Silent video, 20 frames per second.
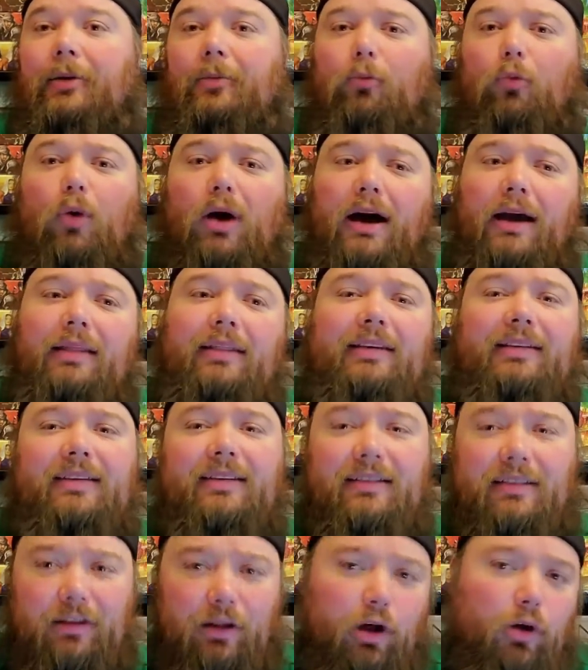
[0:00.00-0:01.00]
Why this
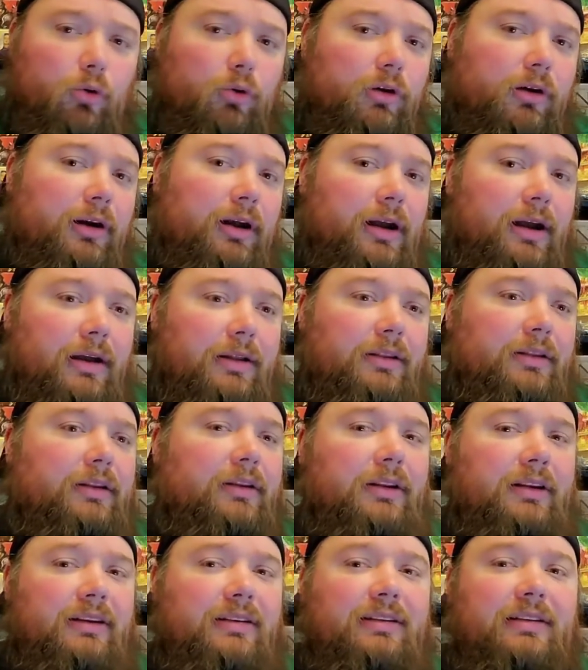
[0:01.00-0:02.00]
is lower on the
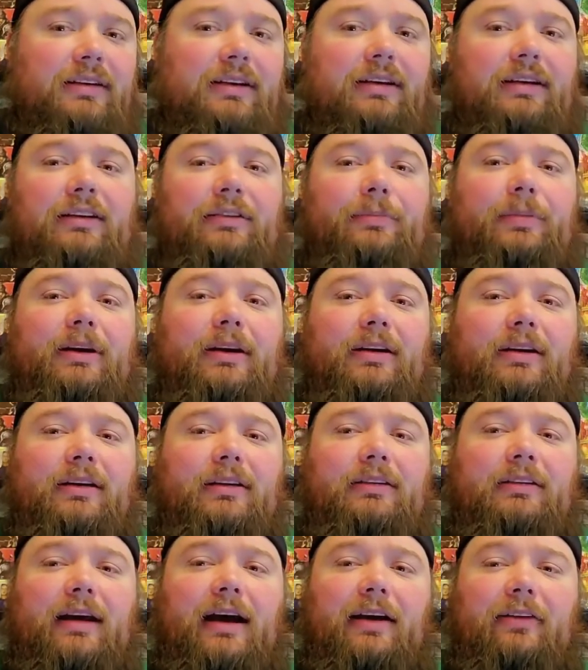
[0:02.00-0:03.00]
list is
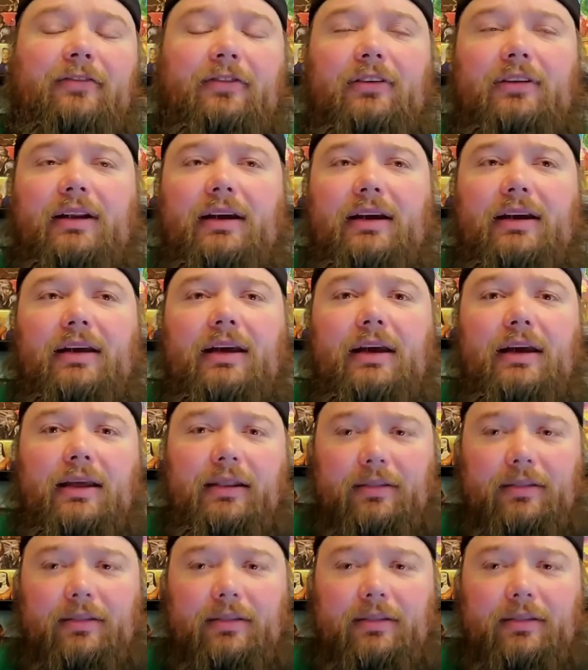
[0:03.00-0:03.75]
because I feel like